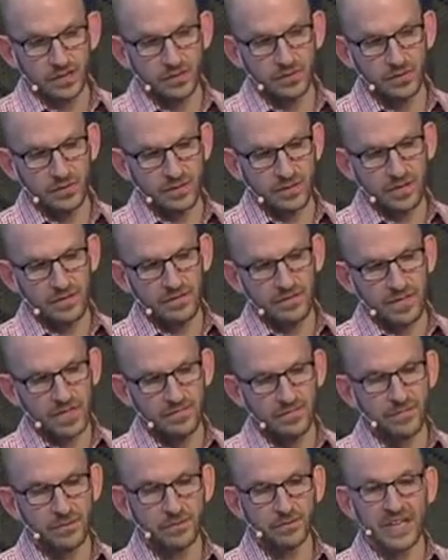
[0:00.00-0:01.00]

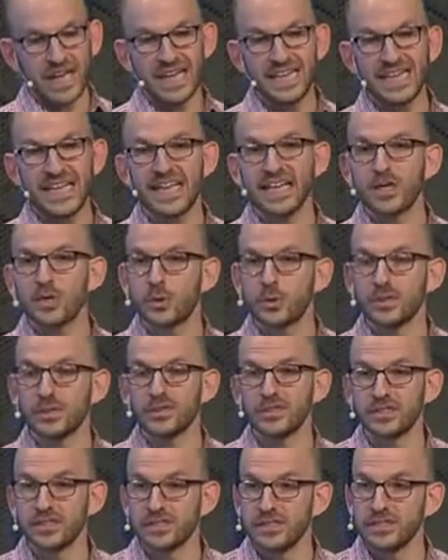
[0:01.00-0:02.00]
if there was any
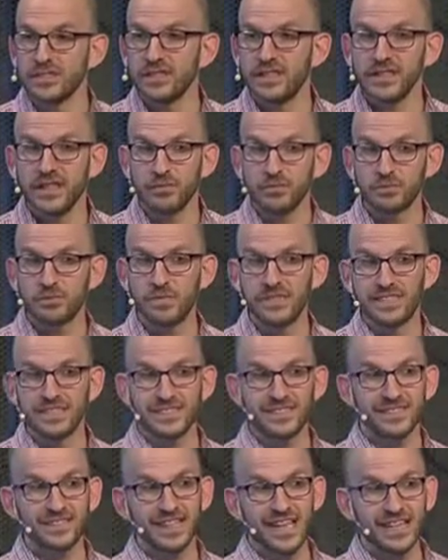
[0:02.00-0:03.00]
inquiry that was being
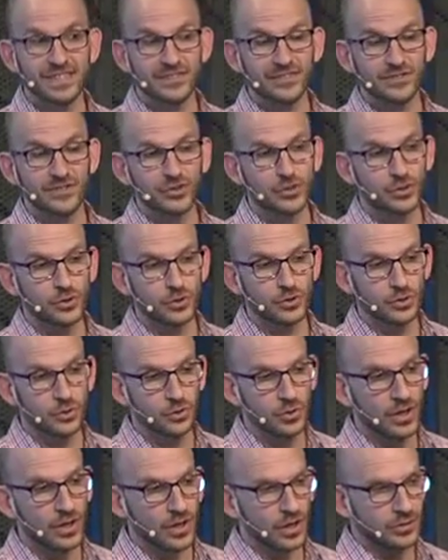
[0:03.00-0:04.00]
sent
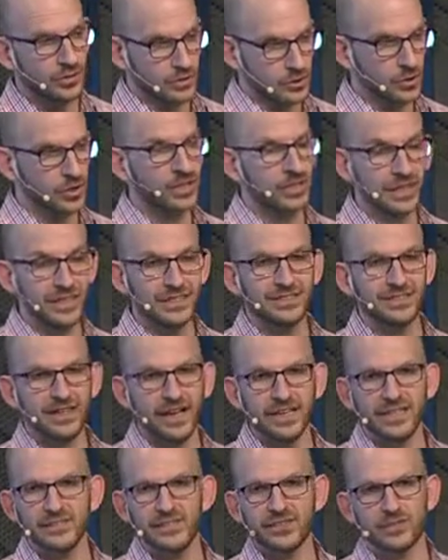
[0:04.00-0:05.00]
to the Cooking Light
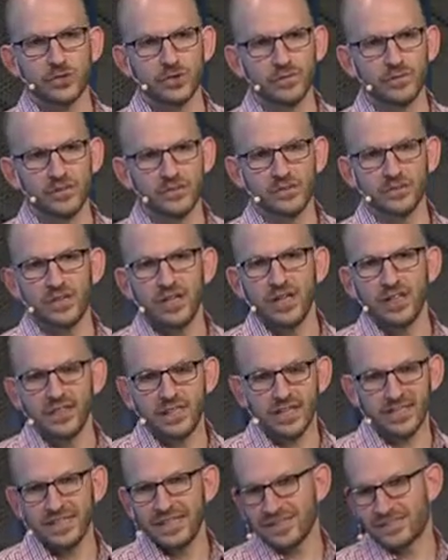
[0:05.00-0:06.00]
diet service
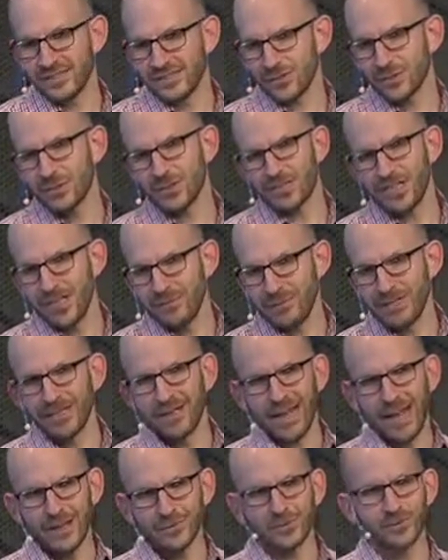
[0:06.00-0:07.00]
that essentially came
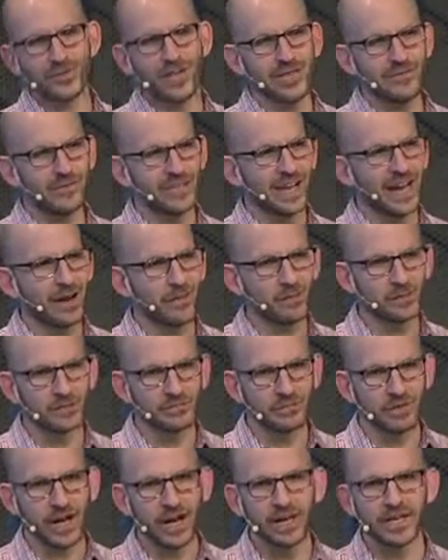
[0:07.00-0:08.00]
in outside of the hours
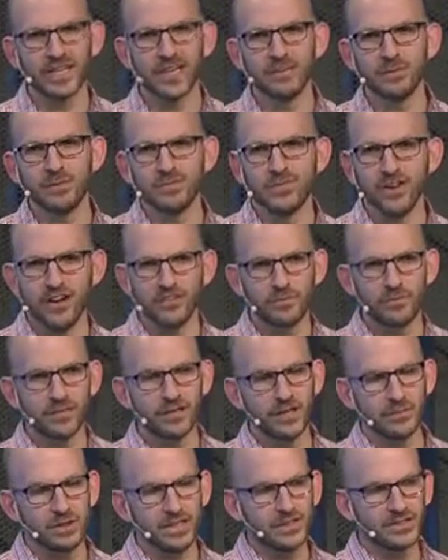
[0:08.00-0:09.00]
of 9 a.m. or 5
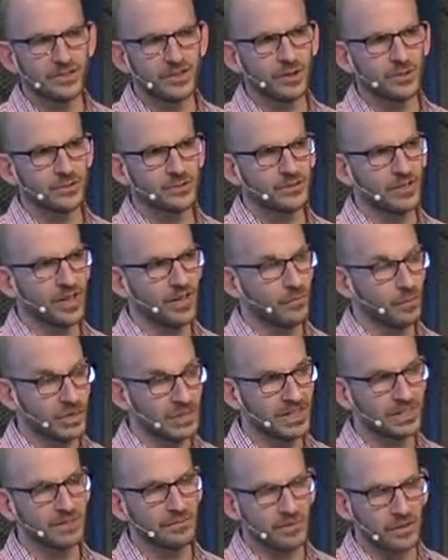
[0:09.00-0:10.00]
p.m. East Coast time, we
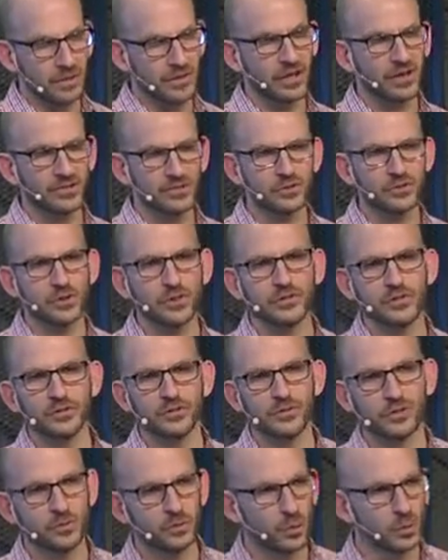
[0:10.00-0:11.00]
let them know that our servers
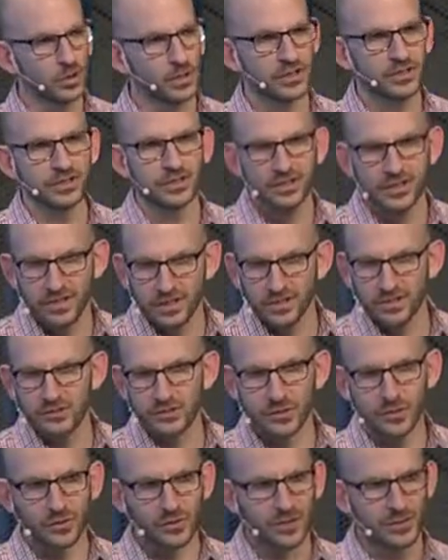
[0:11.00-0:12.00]
didn't work
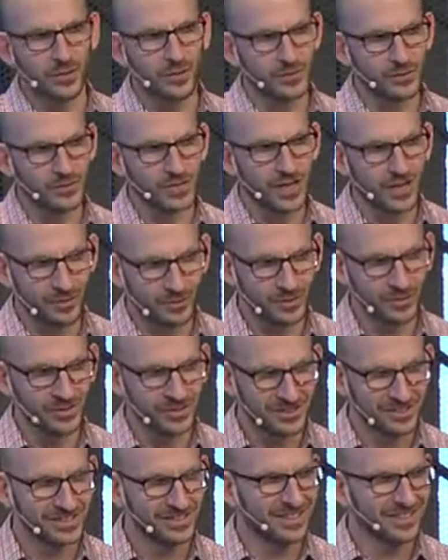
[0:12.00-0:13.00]
during those
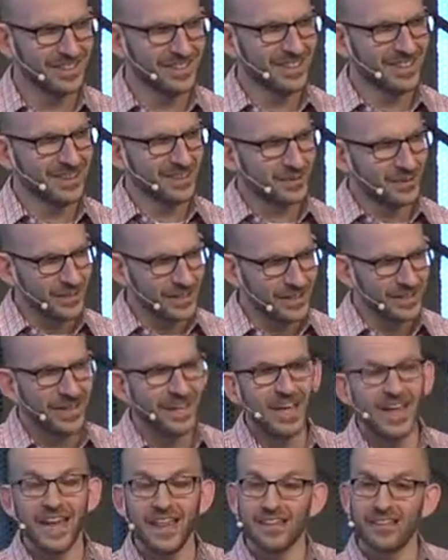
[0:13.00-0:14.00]
hours, right?
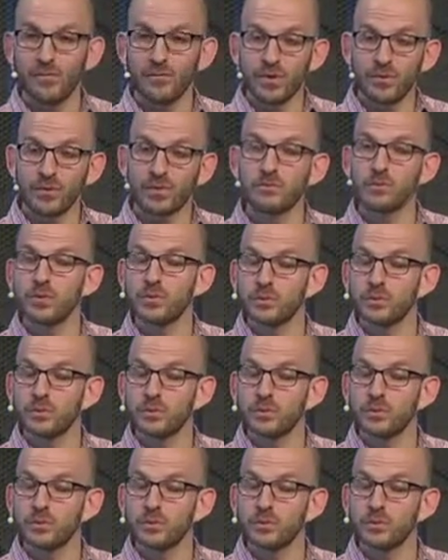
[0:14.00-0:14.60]
And then we